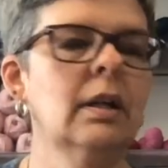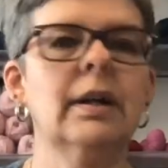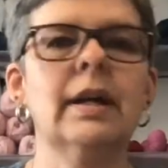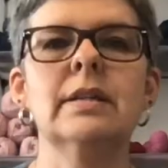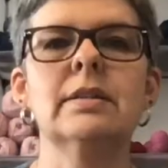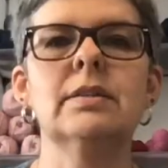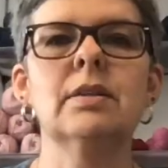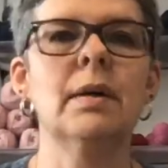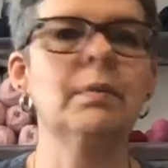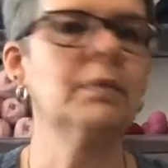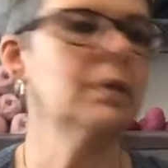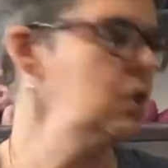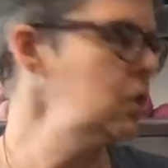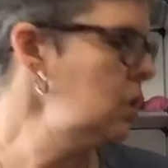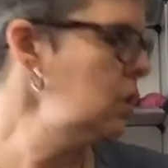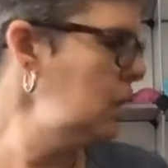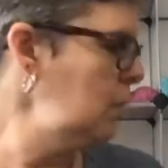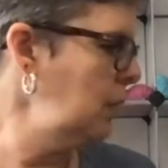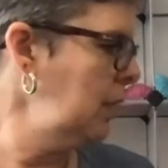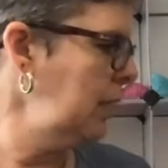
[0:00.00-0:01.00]
Okay, so I want to
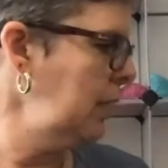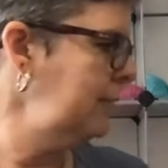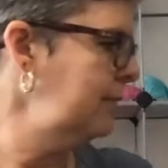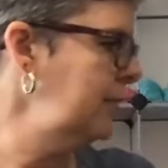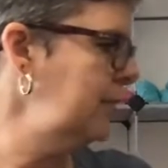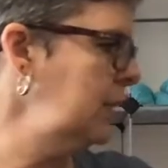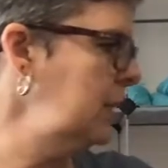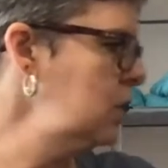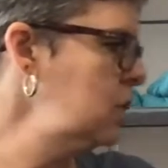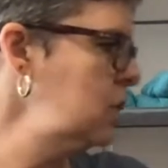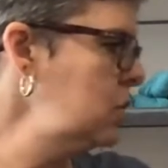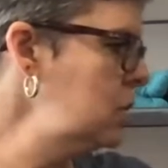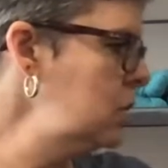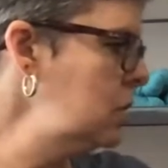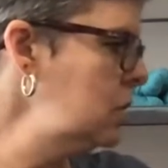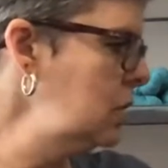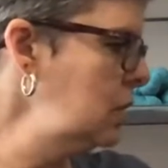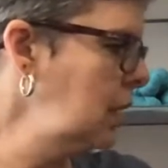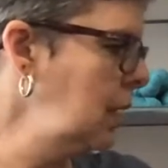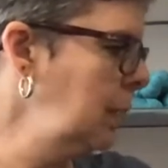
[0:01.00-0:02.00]
show you what I
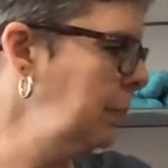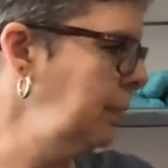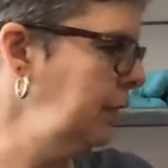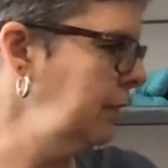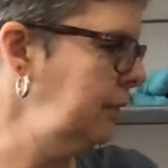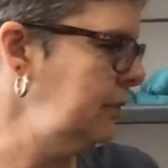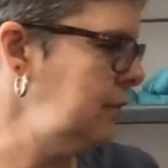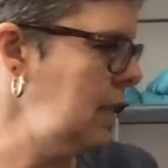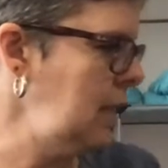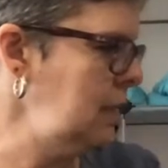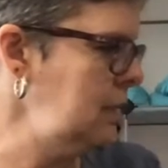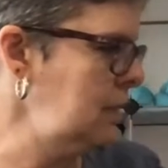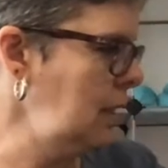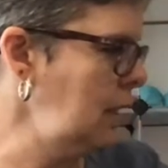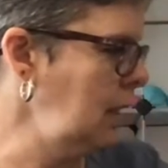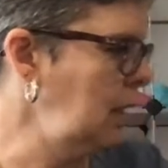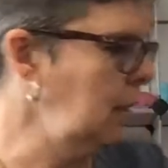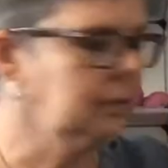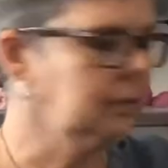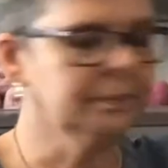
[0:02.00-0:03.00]
finished a couple of days
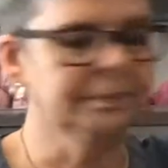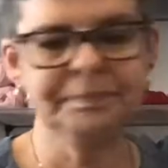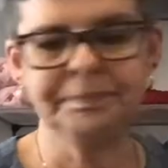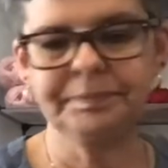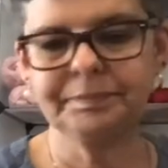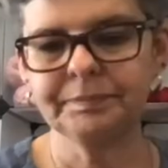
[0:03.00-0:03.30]
ago.